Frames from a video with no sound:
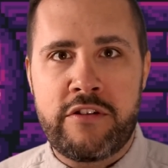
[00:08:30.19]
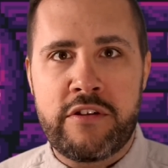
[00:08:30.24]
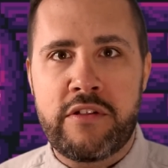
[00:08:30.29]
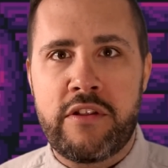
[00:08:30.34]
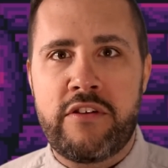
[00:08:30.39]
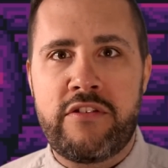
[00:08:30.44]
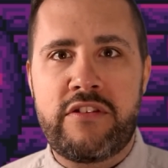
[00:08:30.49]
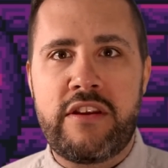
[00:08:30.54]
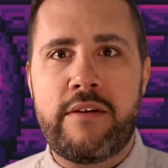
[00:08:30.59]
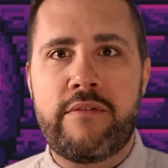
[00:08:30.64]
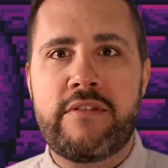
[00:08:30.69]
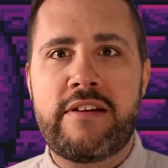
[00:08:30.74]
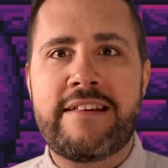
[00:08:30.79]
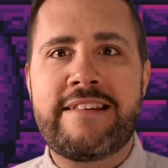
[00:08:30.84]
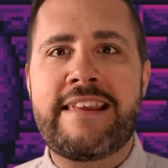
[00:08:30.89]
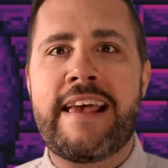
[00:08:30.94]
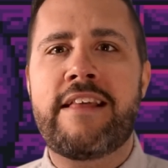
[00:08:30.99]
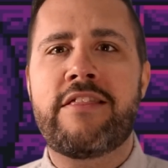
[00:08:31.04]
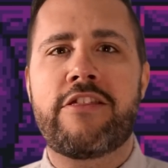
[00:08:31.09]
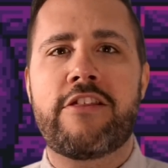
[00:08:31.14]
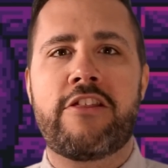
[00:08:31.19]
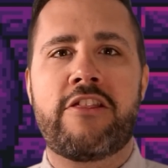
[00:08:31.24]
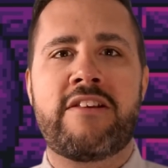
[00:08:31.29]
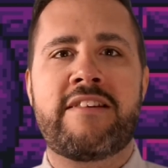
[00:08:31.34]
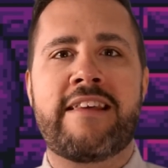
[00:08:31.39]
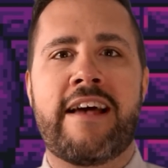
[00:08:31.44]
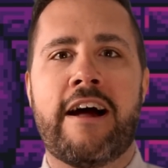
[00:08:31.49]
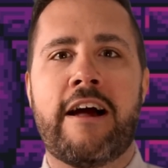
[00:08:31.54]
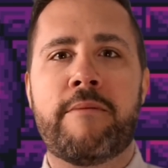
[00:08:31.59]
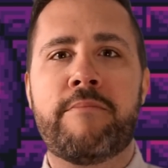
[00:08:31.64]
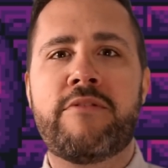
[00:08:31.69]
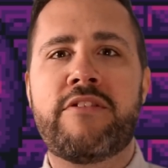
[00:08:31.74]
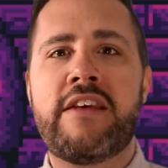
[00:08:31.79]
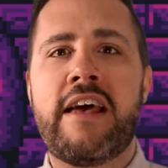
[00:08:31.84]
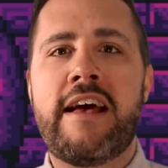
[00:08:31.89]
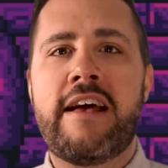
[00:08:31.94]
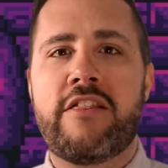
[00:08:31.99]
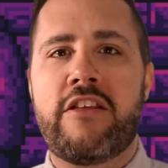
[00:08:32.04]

to list even 1/10 of the times